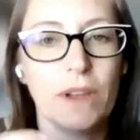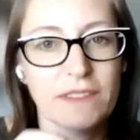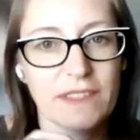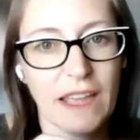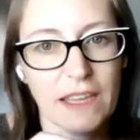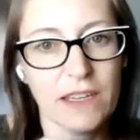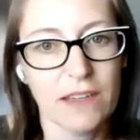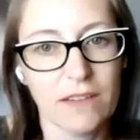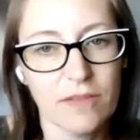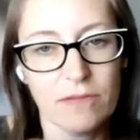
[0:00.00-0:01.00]
is like,
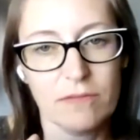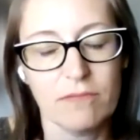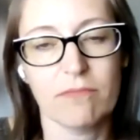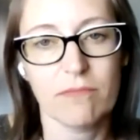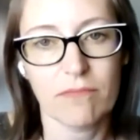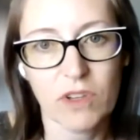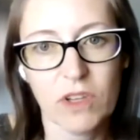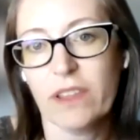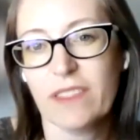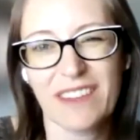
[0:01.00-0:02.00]

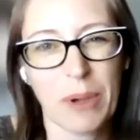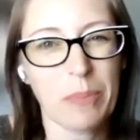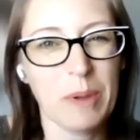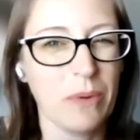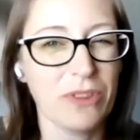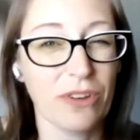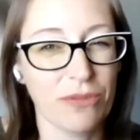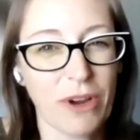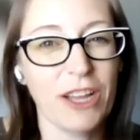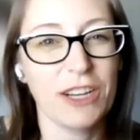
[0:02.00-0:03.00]
I think about people with
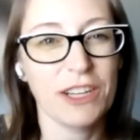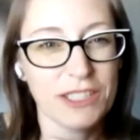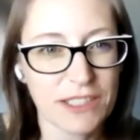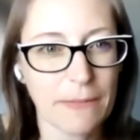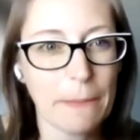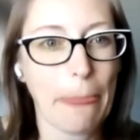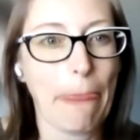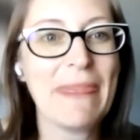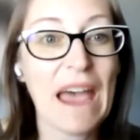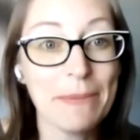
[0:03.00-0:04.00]
arthritis,
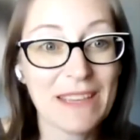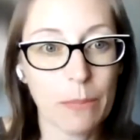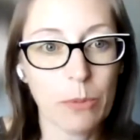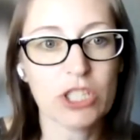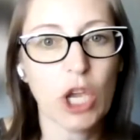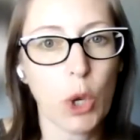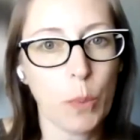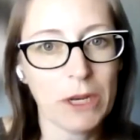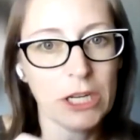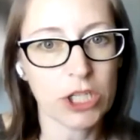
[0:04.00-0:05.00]
not being able to
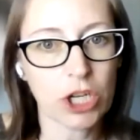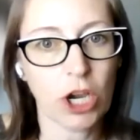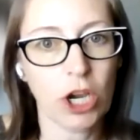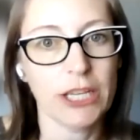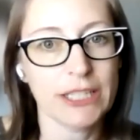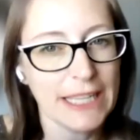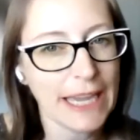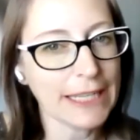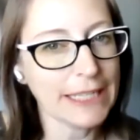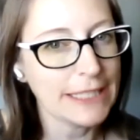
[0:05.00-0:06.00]
open a jar. Is
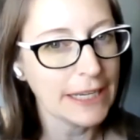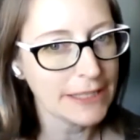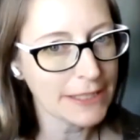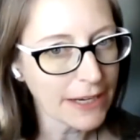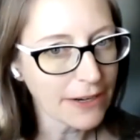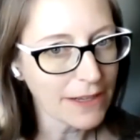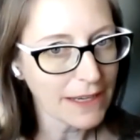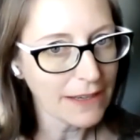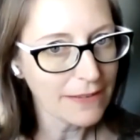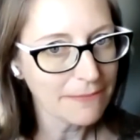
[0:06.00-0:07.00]
that dexterity?